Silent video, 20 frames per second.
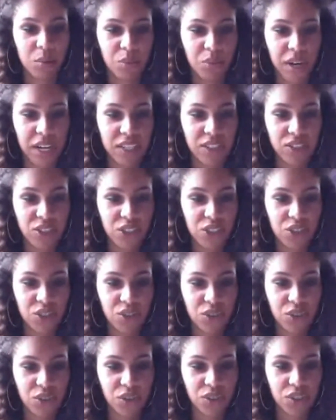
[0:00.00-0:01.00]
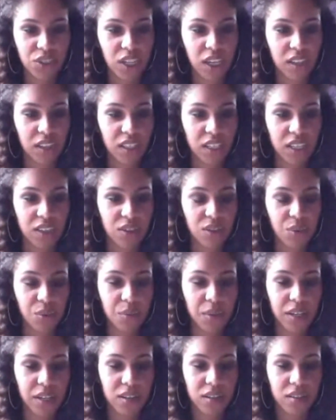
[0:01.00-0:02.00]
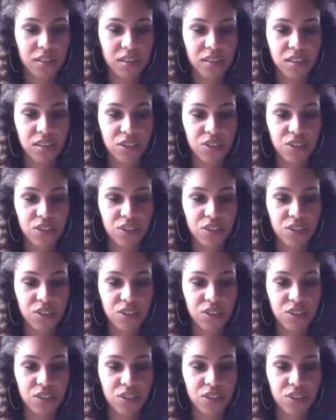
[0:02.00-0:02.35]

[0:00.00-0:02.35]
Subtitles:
Branches stirred gently in the wind,